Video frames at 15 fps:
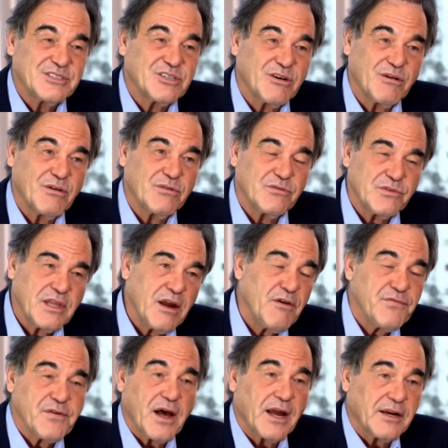So
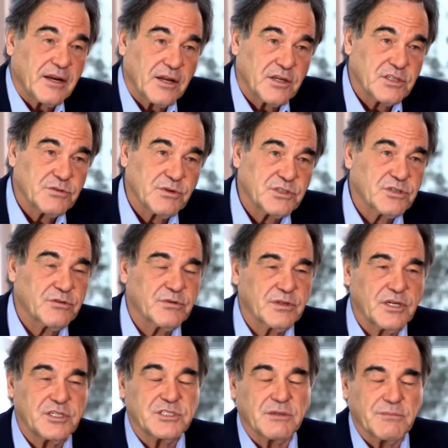their findings, which are
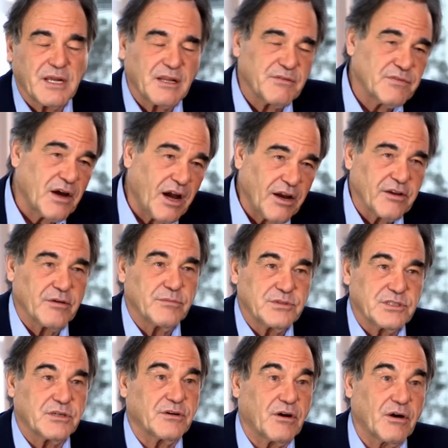released in many
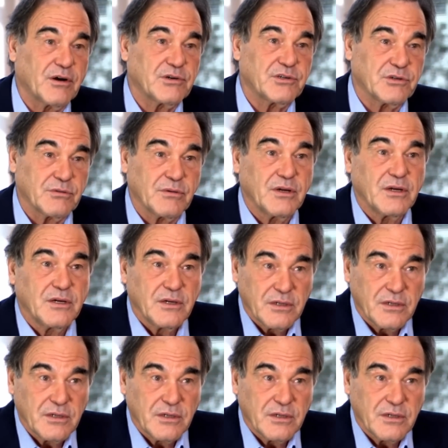volumes and are hard to